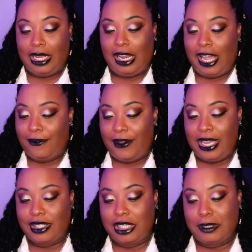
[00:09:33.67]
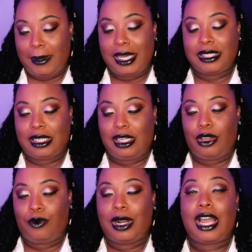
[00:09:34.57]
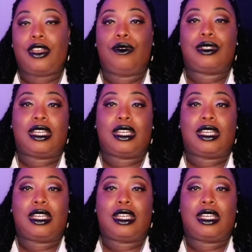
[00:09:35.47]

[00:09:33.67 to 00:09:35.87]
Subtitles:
Clock face is basically what I use